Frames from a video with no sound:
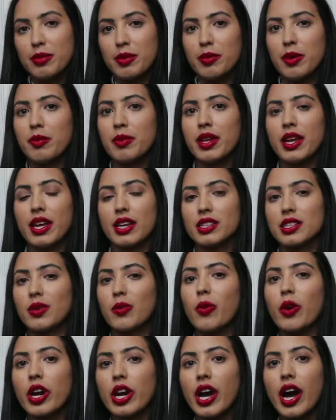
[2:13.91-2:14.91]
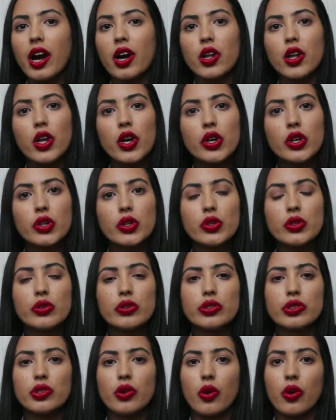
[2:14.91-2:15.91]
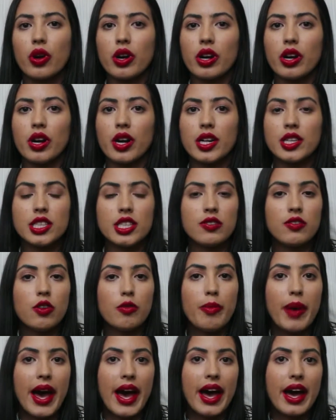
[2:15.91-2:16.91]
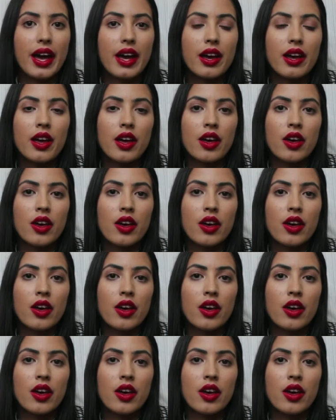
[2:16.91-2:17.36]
but maybe like some workout clothes or a duffel bag